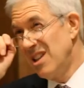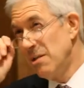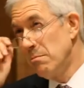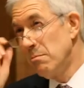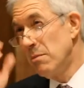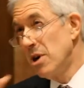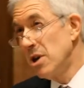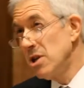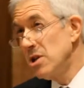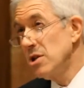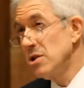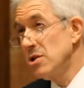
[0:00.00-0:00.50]
The
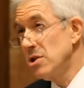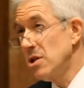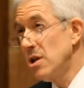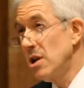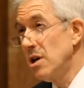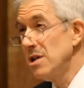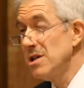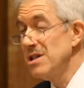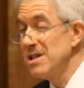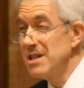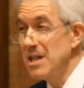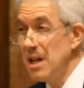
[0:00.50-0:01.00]
emergent
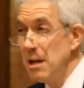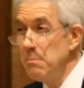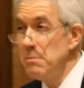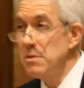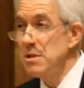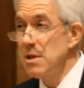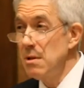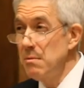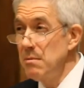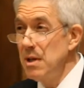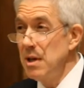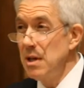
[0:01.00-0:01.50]
church
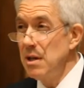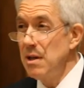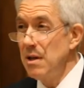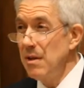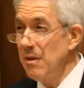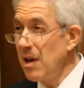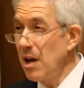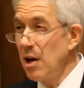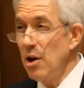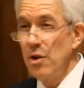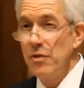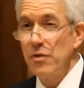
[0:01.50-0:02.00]
seems to me,
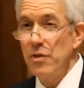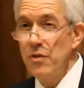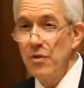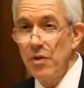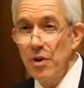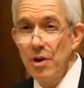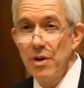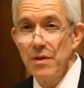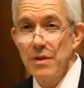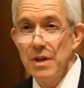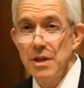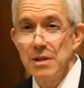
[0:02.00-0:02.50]
and I don't know if you've
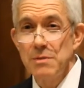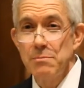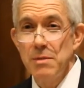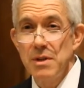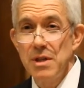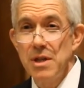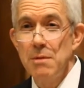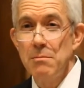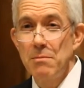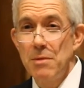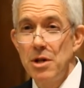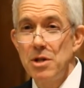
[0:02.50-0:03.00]
heard of this,
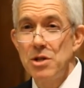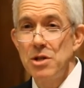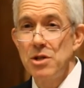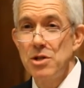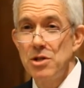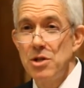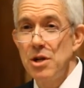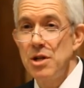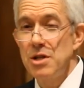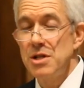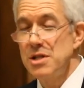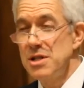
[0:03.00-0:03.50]
but the
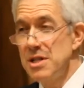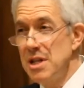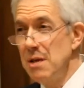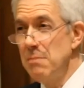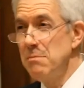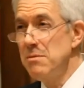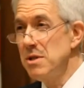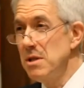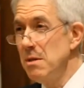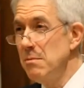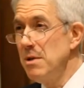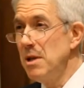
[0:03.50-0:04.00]
emergent church
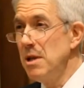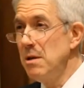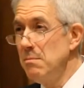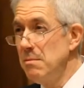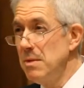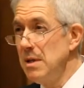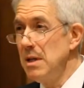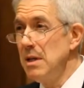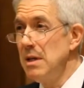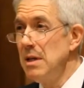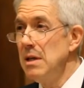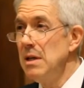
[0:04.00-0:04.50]
seems to me to
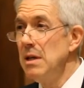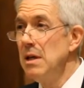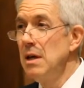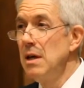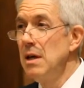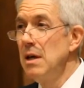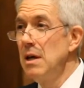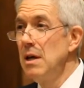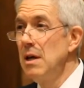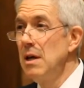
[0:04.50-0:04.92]
be